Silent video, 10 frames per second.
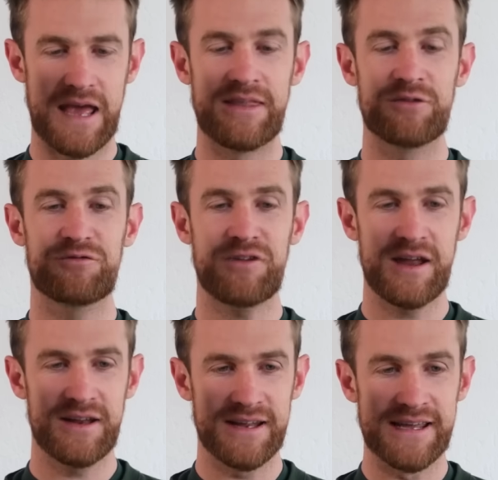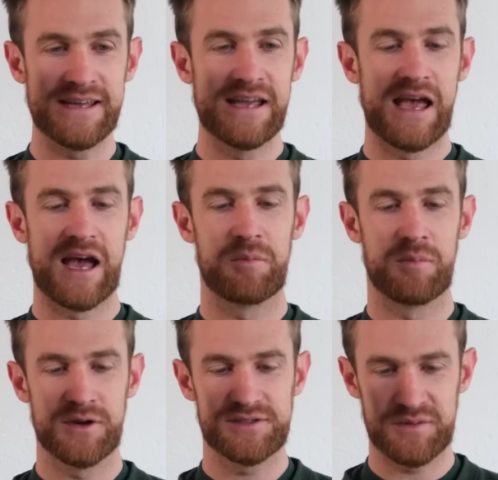And then finally, and
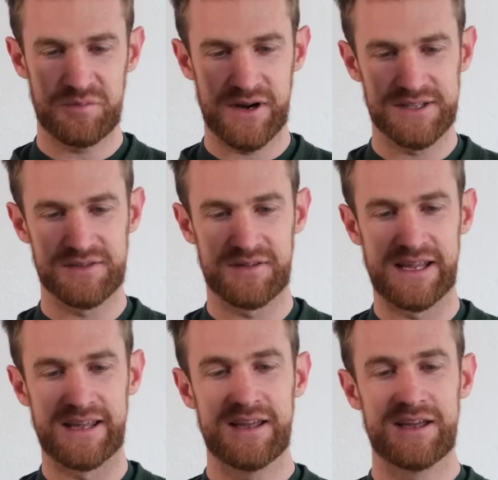most impressively,